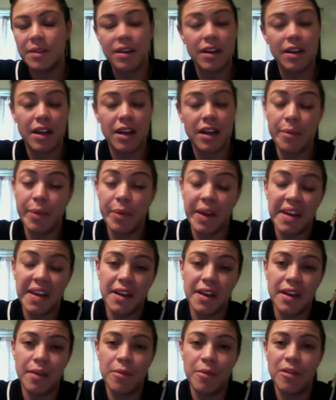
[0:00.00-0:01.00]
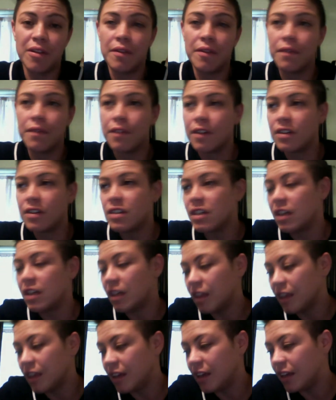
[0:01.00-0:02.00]
They're not a band anymore,
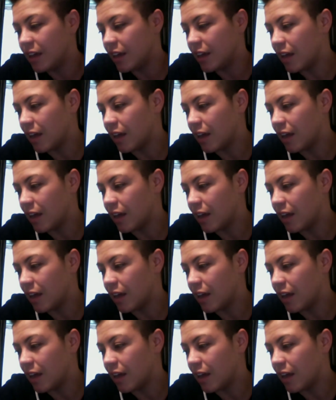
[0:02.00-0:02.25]
unfortunately.